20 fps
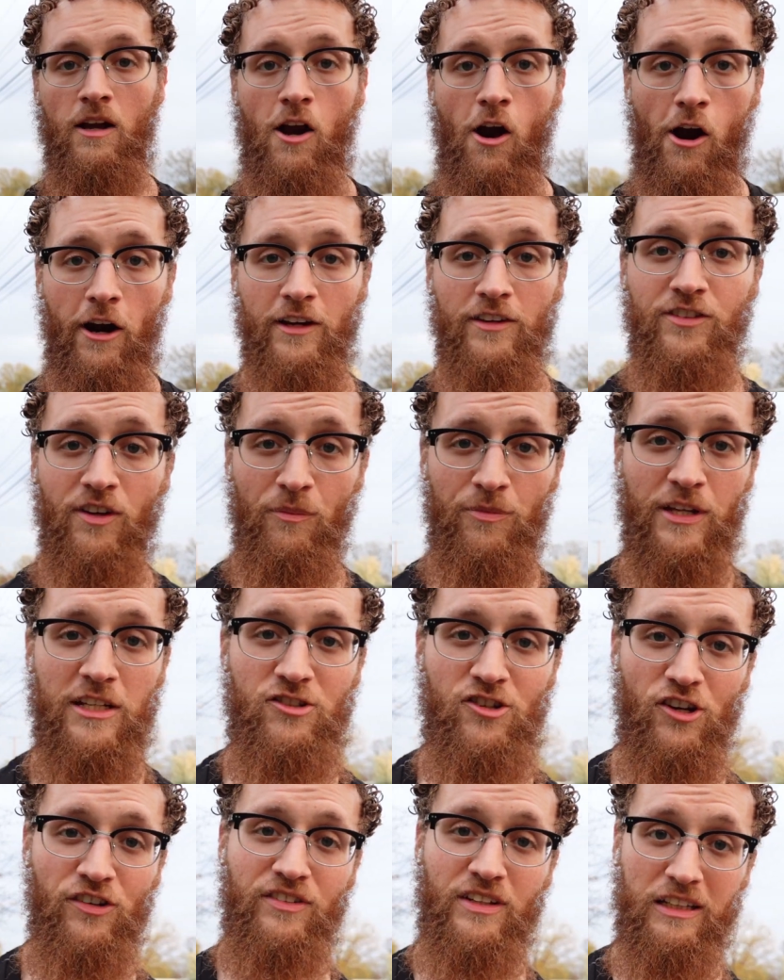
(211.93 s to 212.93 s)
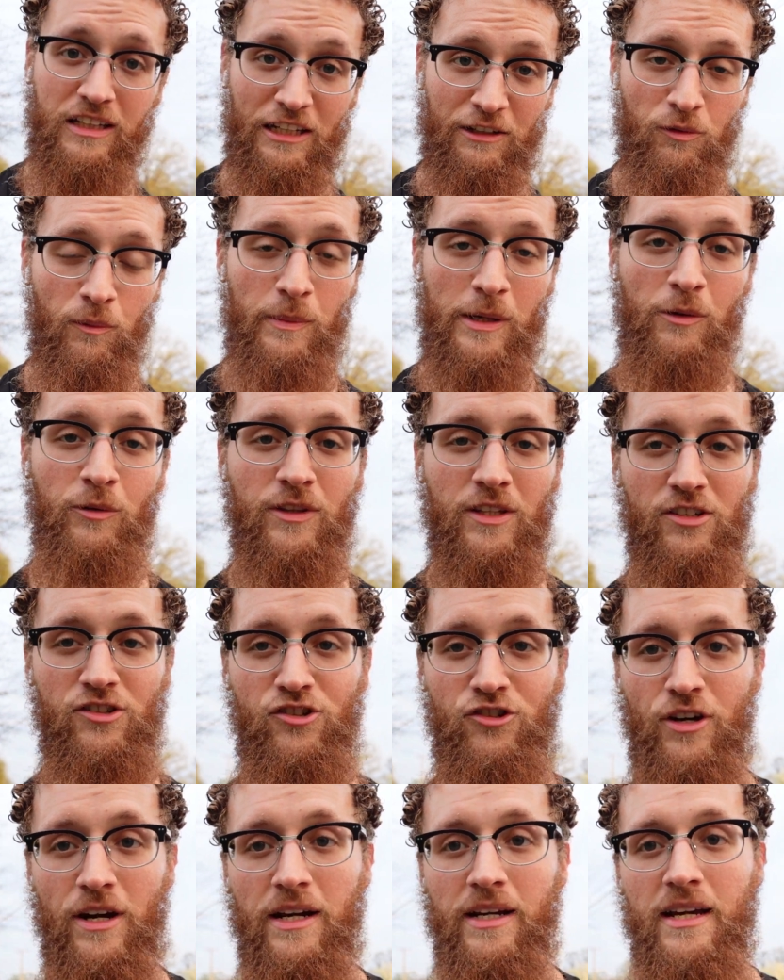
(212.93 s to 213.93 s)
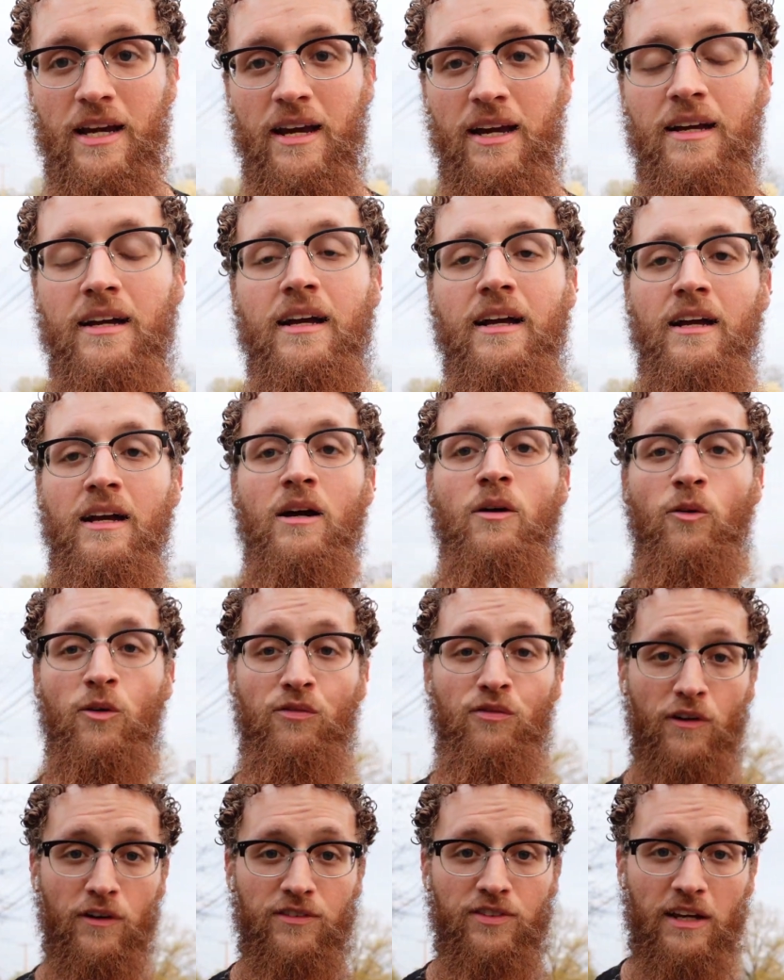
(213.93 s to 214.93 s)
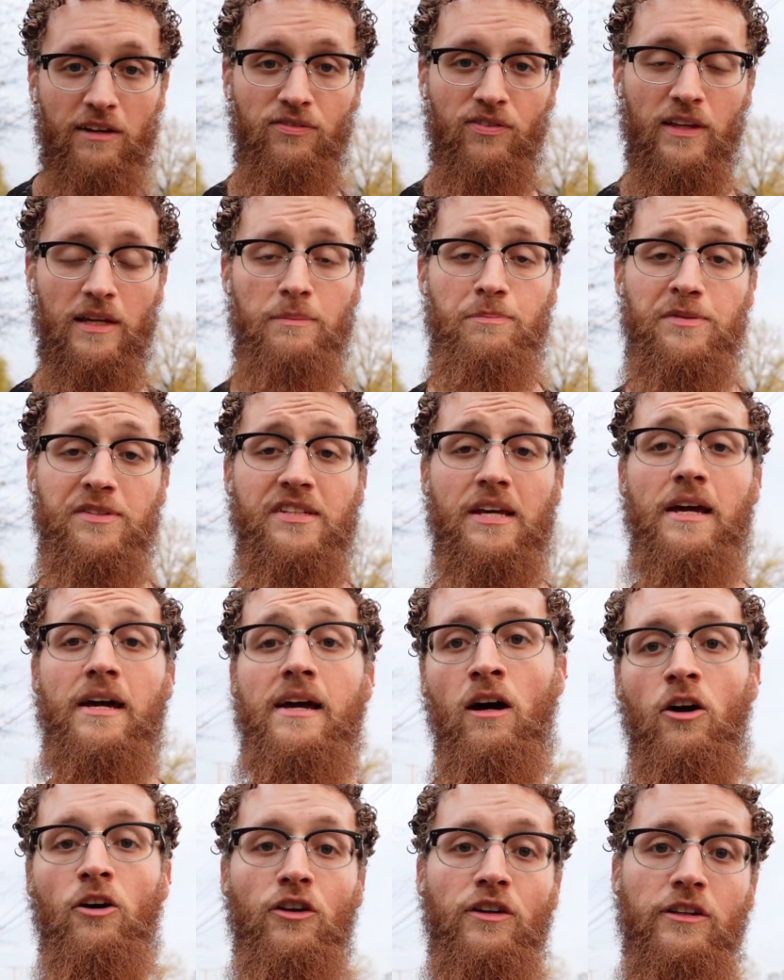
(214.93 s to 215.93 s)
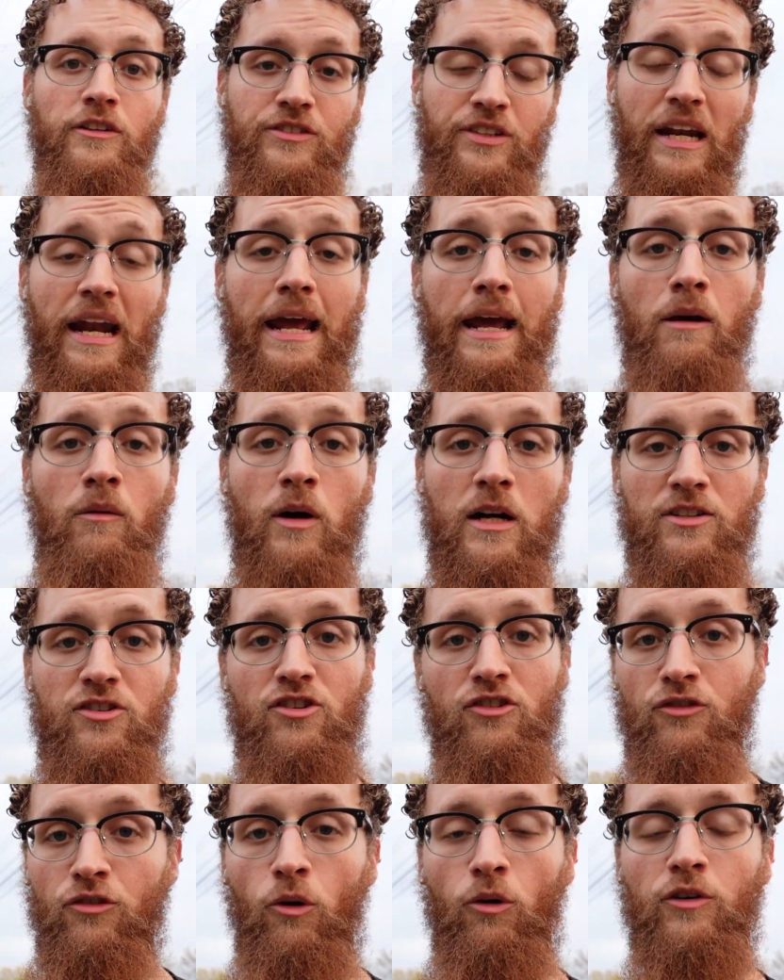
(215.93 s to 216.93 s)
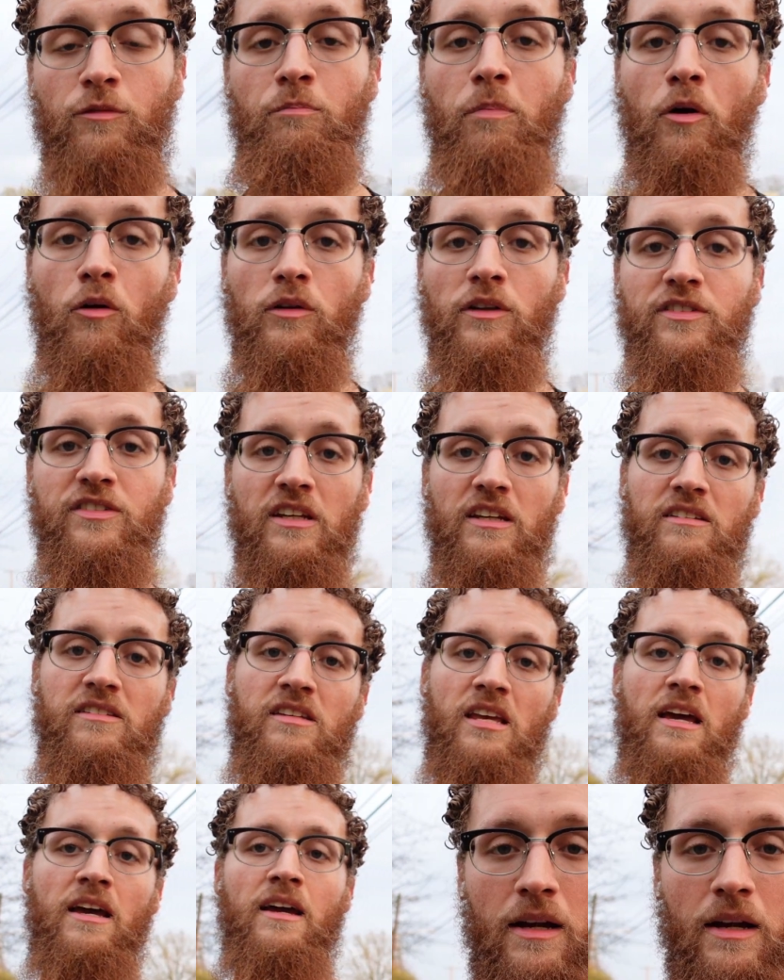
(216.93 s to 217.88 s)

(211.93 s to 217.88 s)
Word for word: All right, something just clicked with me with this trick with frontside flips. Earlier today, I watched George Poulos's,